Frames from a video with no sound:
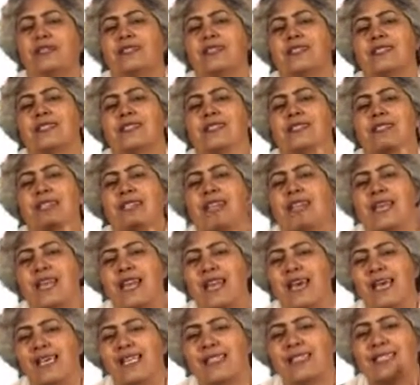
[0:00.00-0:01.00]
The
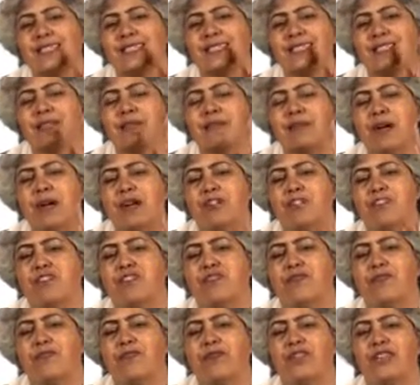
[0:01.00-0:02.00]
slightest amount
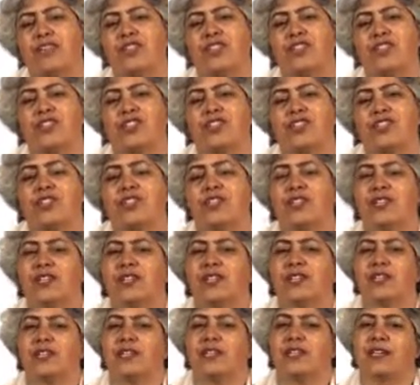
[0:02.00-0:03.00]
of pressure
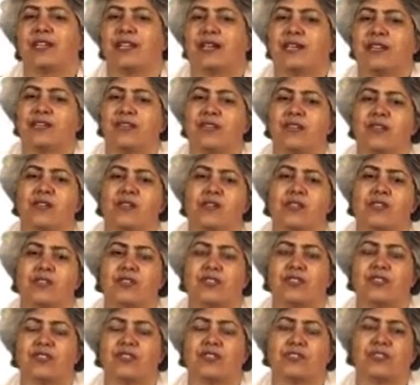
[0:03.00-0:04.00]
and the
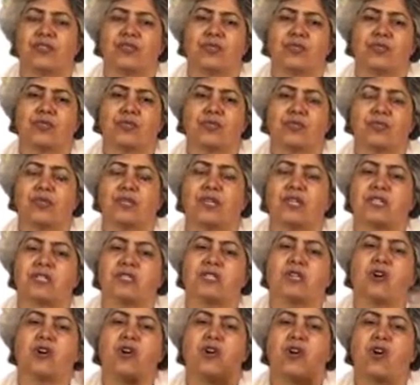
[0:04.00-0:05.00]
horse knows,
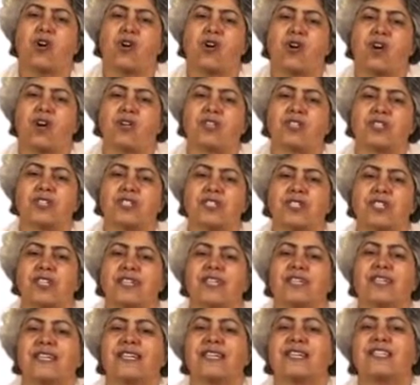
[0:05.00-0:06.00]
because the horse
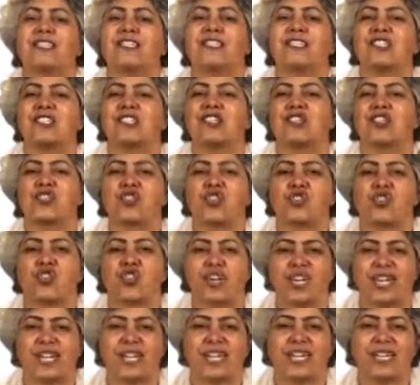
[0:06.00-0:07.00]
is
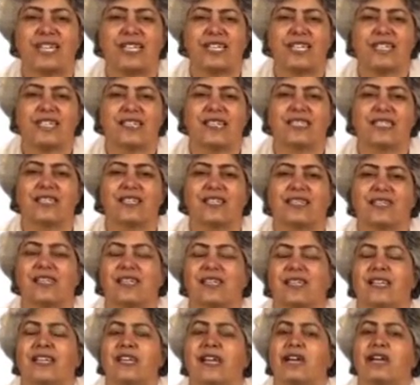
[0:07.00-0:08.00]
trained
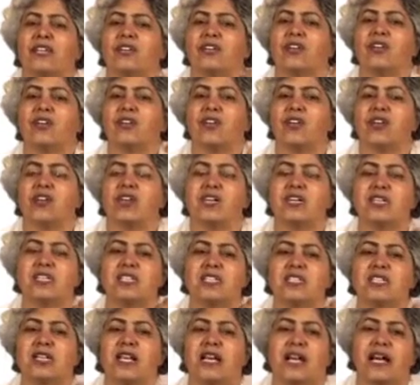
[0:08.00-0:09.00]
and the
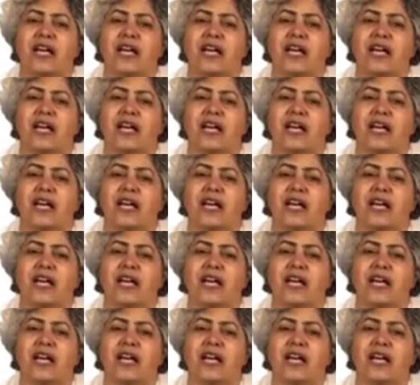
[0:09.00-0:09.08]
horse